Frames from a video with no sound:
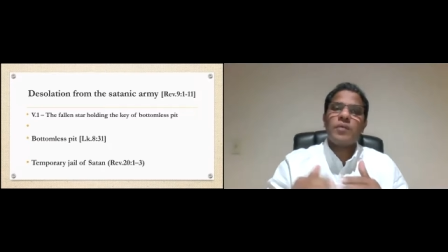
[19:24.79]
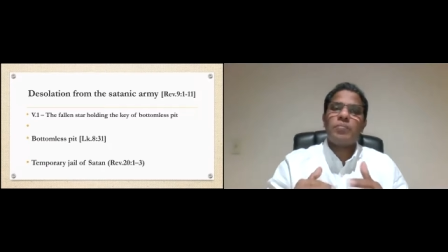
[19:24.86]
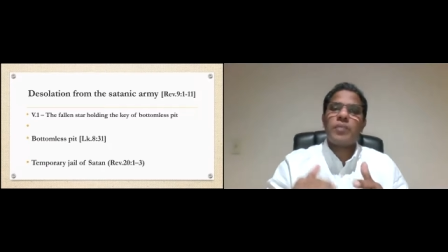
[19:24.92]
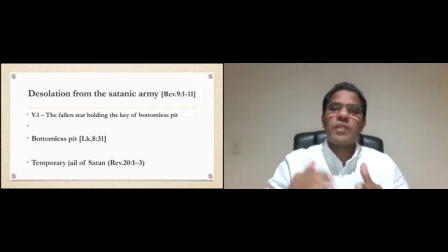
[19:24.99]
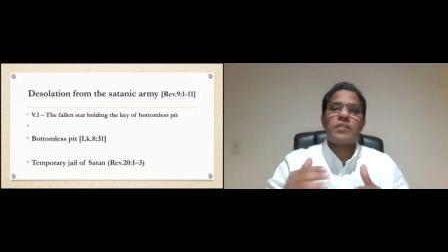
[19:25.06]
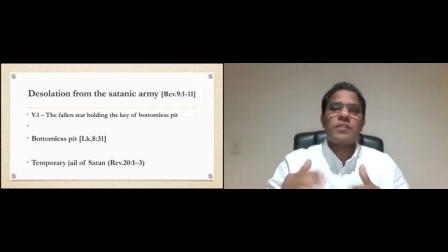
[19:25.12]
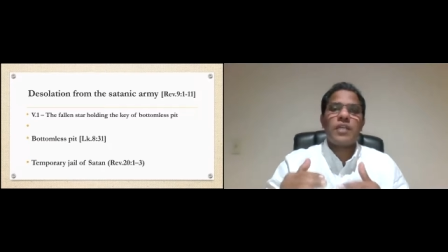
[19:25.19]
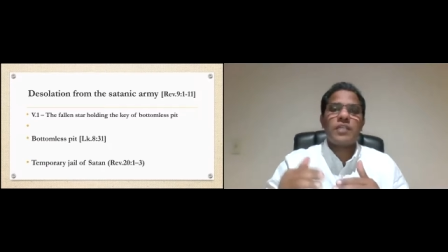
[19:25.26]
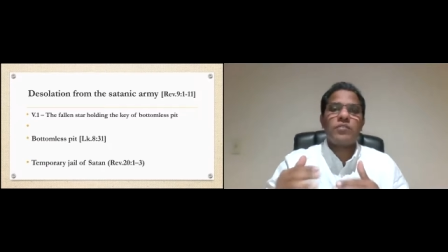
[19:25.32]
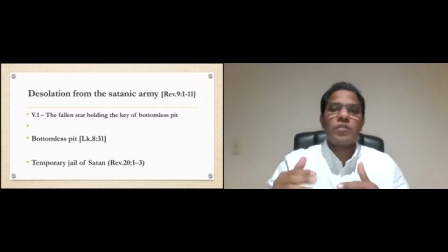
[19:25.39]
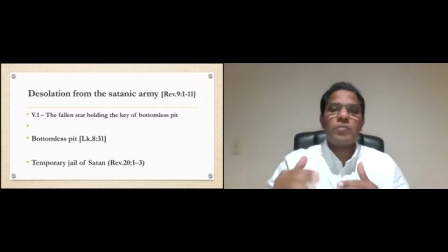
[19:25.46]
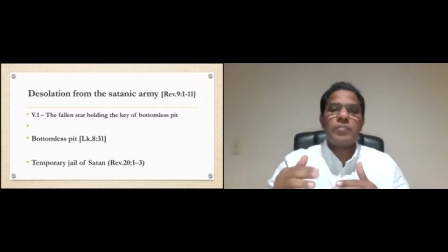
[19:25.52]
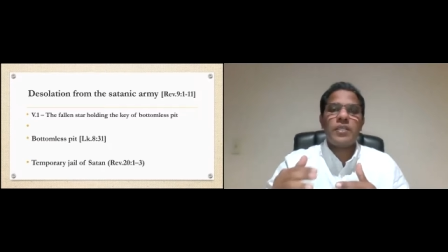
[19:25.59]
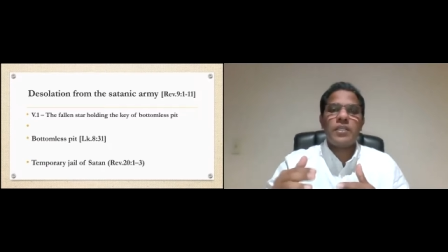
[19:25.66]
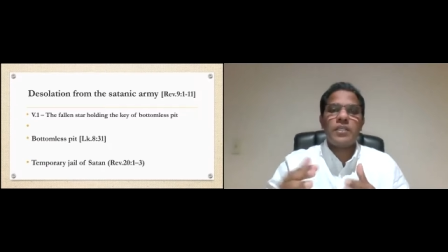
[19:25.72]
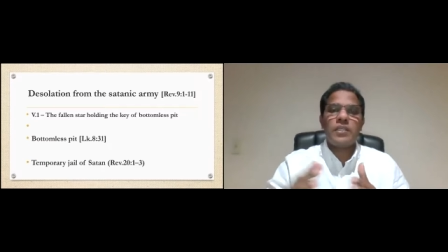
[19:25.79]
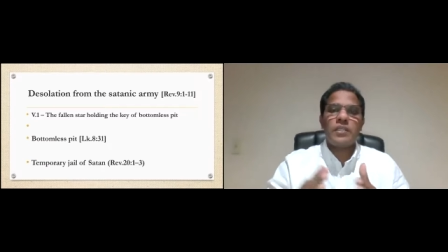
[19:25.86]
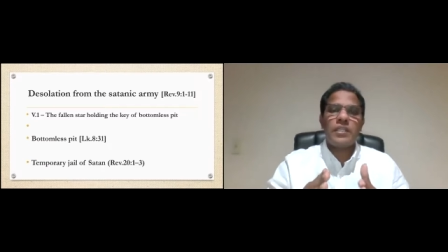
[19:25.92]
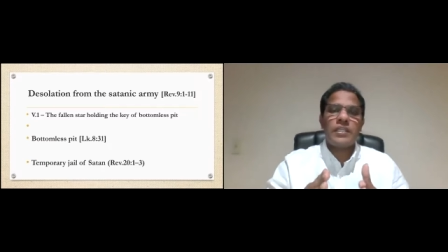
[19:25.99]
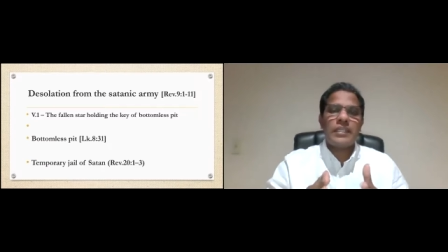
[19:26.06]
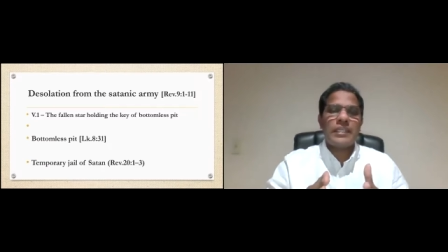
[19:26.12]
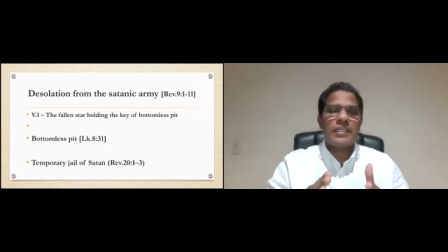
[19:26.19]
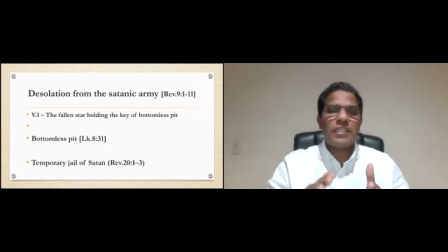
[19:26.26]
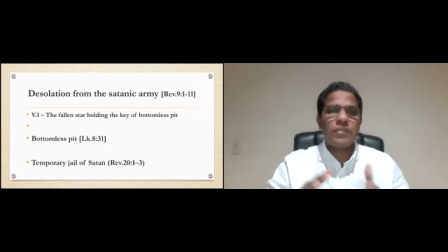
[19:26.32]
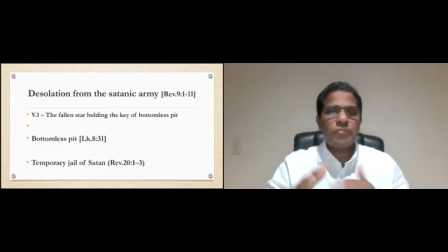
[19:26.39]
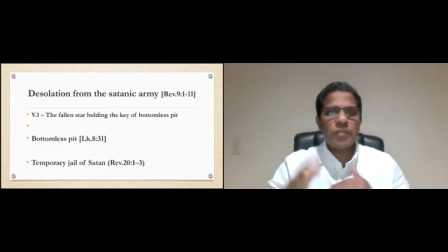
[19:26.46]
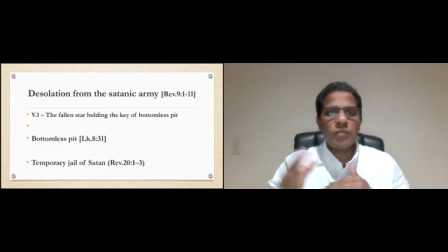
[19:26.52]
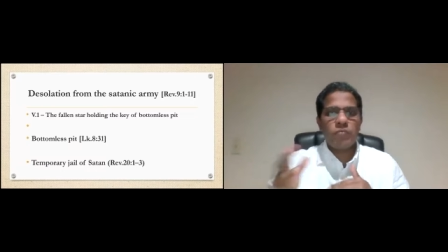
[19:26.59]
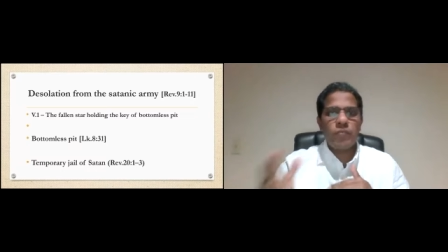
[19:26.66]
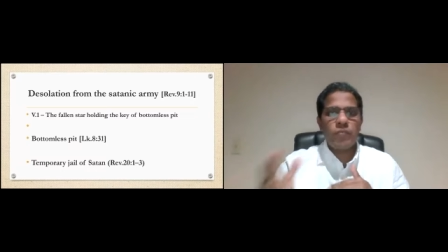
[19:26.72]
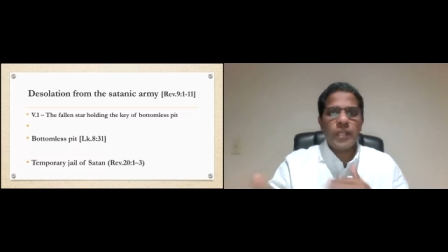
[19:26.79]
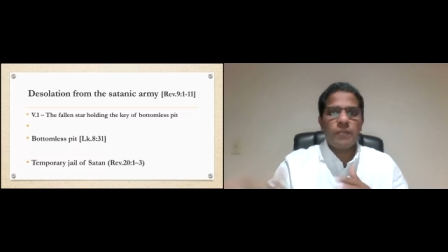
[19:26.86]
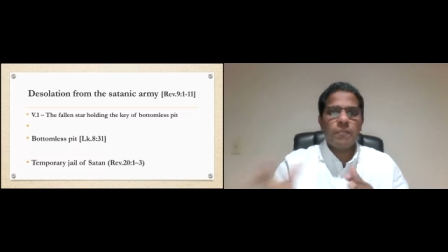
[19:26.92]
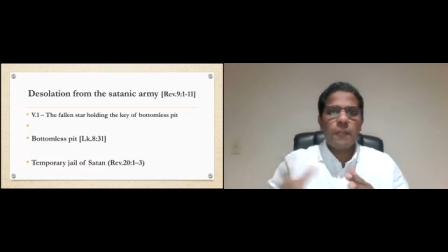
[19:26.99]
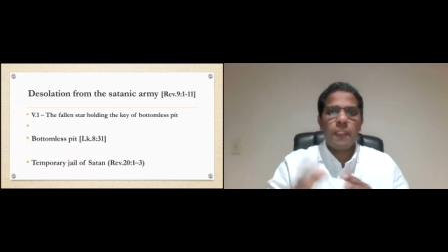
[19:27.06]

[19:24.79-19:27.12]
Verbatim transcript: but that will be in a, in a different way.